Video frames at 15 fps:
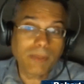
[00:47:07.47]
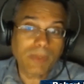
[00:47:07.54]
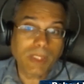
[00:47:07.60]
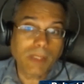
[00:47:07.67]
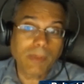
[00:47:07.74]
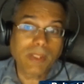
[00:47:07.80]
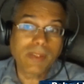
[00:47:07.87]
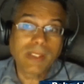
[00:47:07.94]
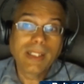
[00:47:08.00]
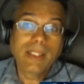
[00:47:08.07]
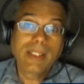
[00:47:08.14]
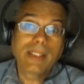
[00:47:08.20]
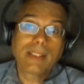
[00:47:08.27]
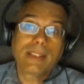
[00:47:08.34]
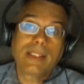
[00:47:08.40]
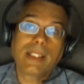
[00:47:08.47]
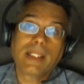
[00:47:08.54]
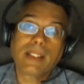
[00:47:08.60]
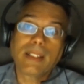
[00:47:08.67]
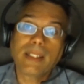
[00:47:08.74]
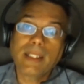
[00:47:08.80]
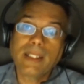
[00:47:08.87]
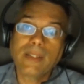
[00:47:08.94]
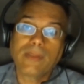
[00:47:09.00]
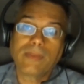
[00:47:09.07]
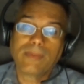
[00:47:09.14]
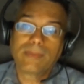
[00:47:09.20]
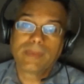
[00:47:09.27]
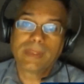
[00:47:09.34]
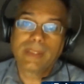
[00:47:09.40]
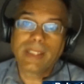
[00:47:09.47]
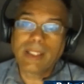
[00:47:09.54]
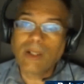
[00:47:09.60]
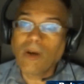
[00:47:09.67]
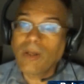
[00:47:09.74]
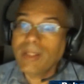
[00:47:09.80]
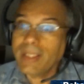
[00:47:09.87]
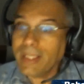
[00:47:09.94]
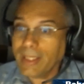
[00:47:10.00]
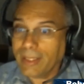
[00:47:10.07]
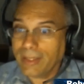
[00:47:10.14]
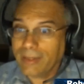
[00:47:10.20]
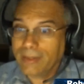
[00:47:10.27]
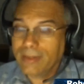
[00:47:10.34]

How about Galileo, Descartes?